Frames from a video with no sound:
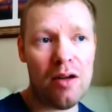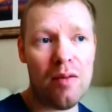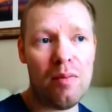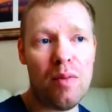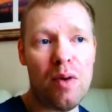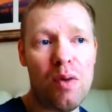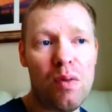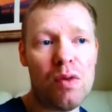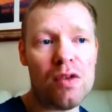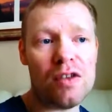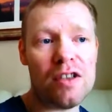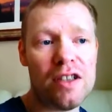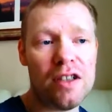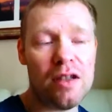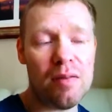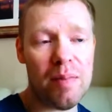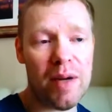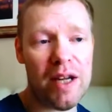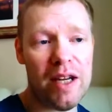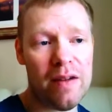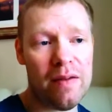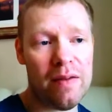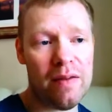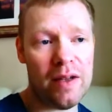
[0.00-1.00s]
But what's the
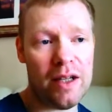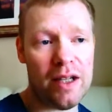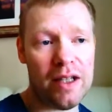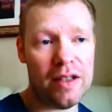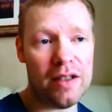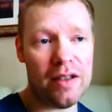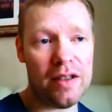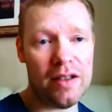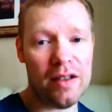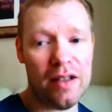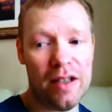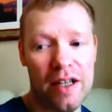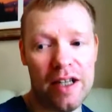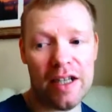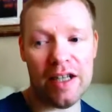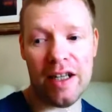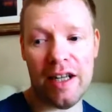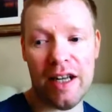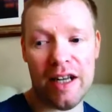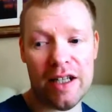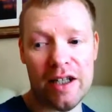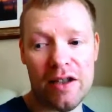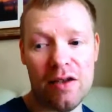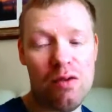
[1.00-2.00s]
benefits?
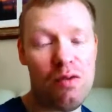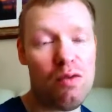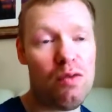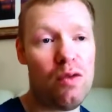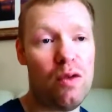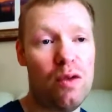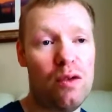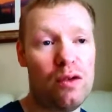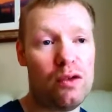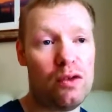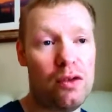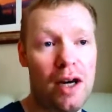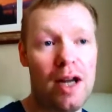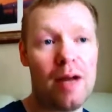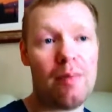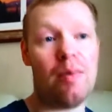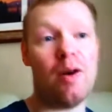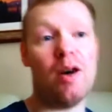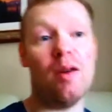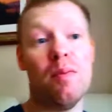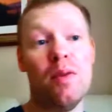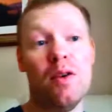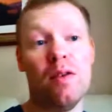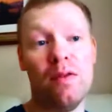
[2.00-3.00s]
It gets all the
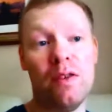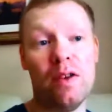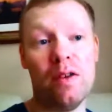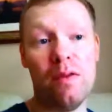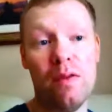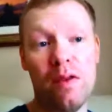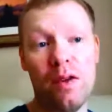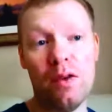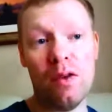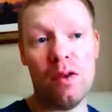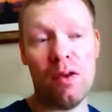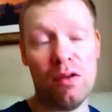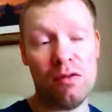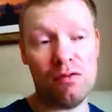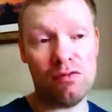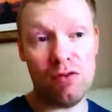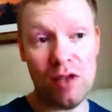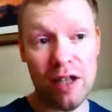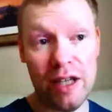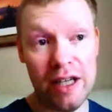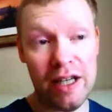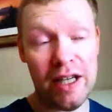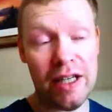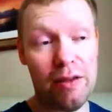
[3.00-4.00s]
crap up off your floor
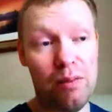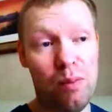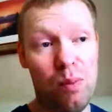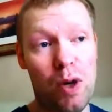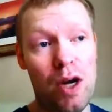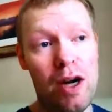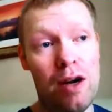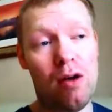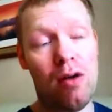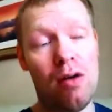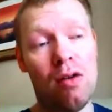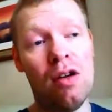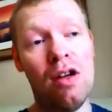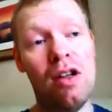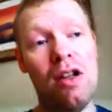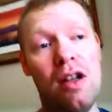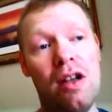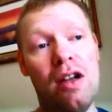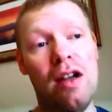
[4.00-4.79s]
really well,